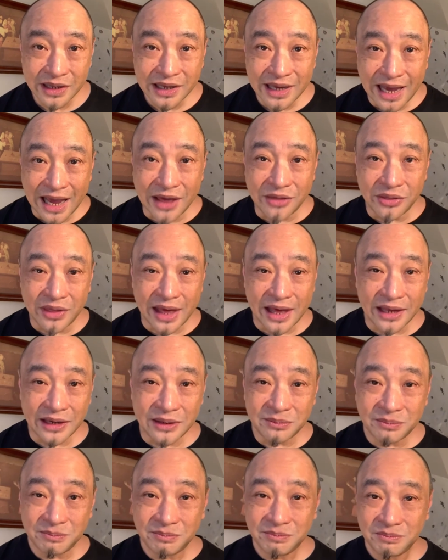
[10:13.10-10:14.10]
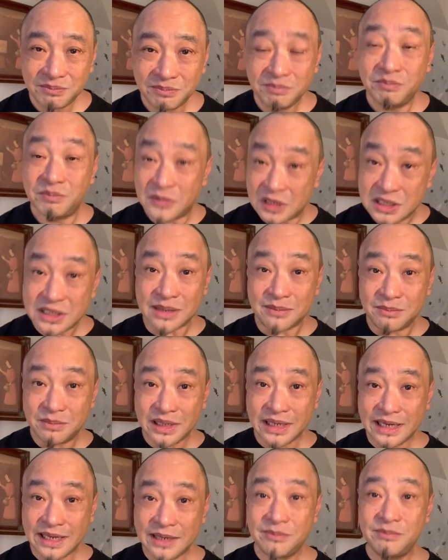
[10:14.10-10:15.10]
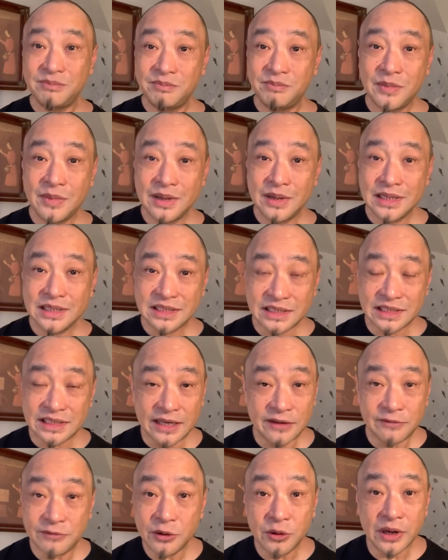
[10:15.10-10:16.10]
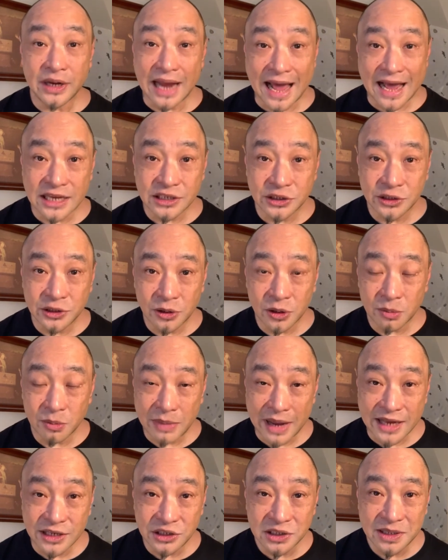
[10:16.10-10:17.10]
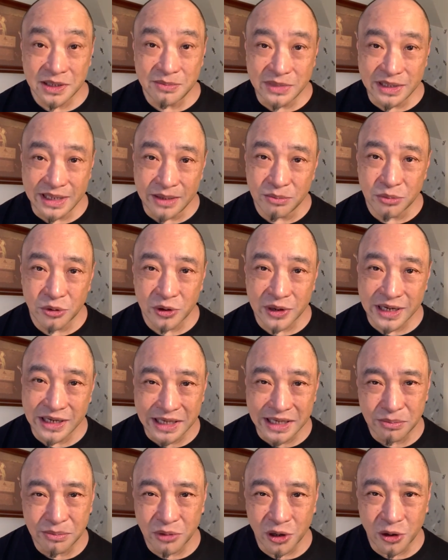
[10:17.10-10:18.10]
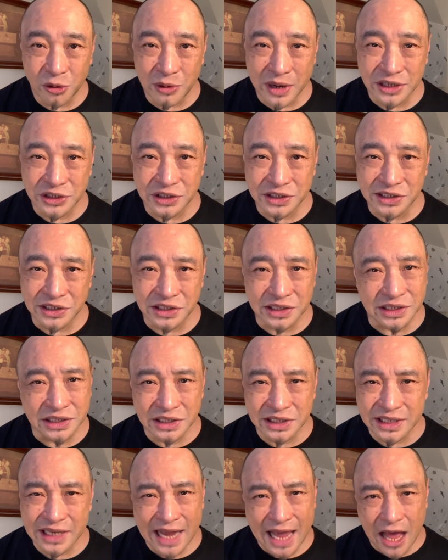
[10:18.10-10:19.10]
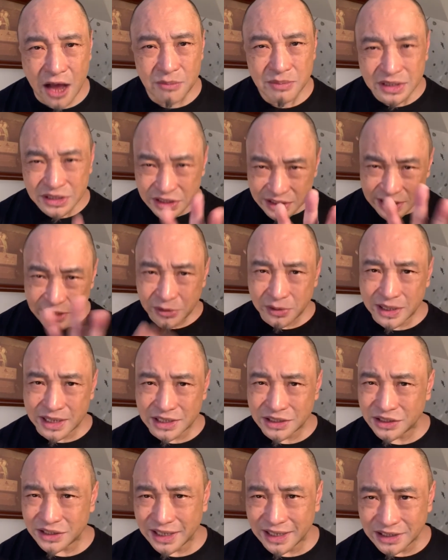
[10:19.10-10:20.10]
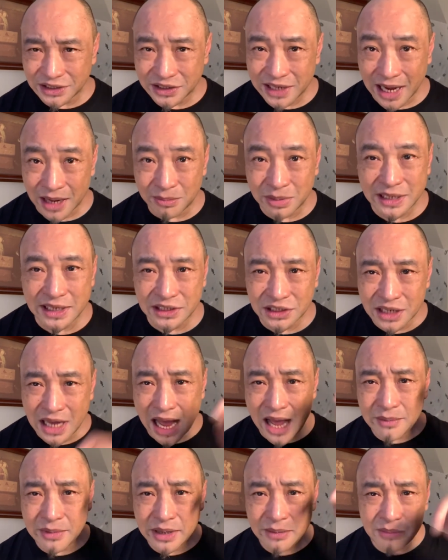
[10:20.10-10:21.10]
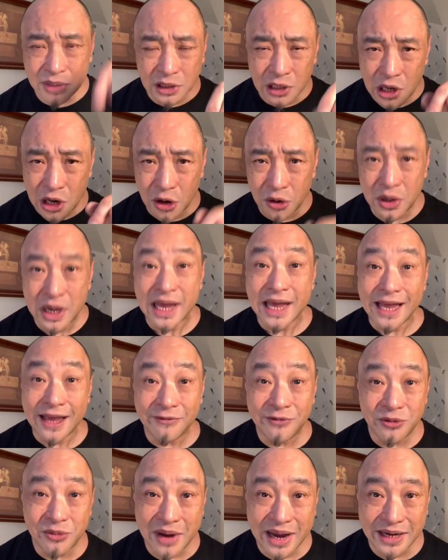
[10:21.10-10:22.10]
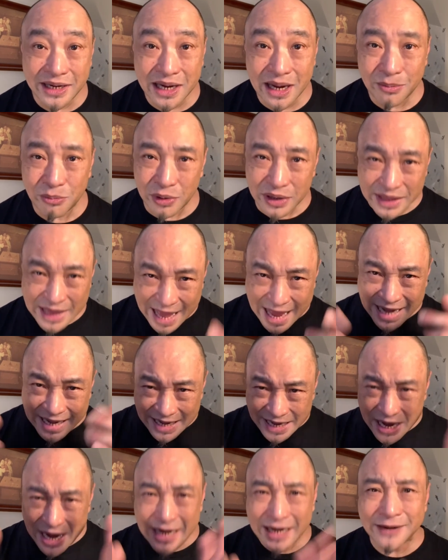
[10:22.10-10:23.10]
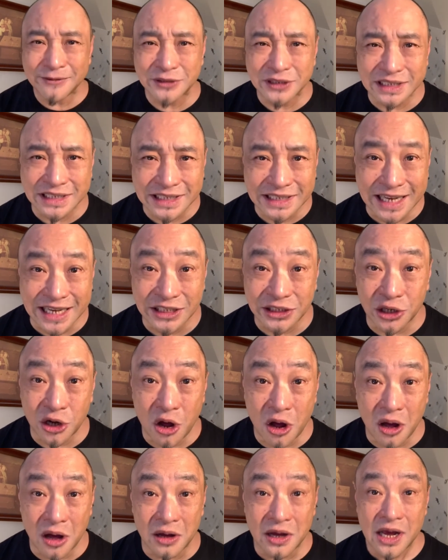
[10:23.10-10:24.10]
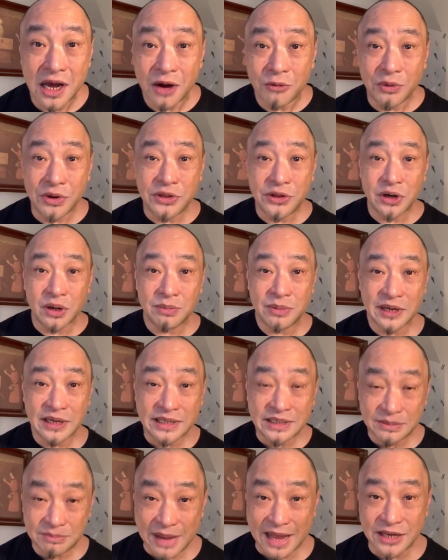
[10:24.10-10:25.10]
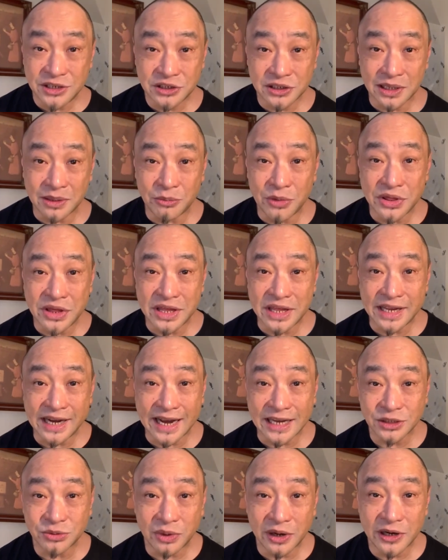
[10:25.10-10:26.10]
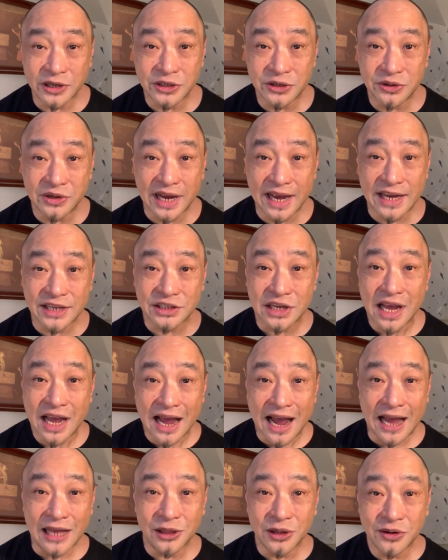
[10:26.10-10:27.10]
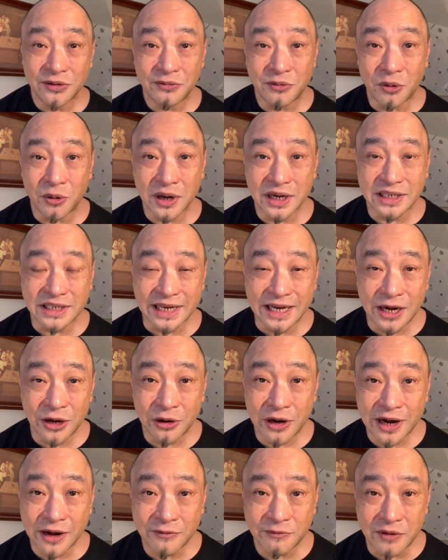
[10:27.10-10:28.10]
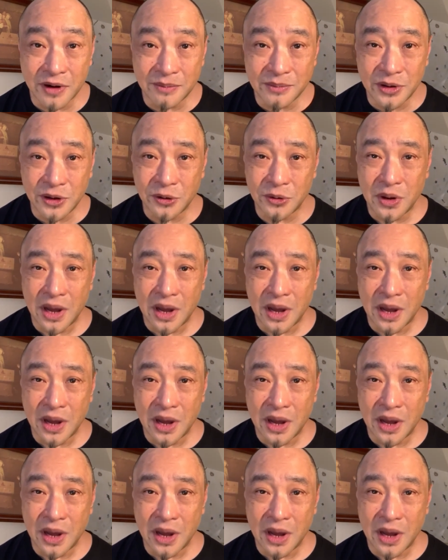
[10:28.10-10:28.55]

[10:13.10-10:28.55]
and then simply see if you can ask your pendulum deeper and deeper questions and see how mysterious things get. Please comment below if you end up with any kind of success at all with your pendulum within the next 1 or 2 days. I look forward to hearing from you,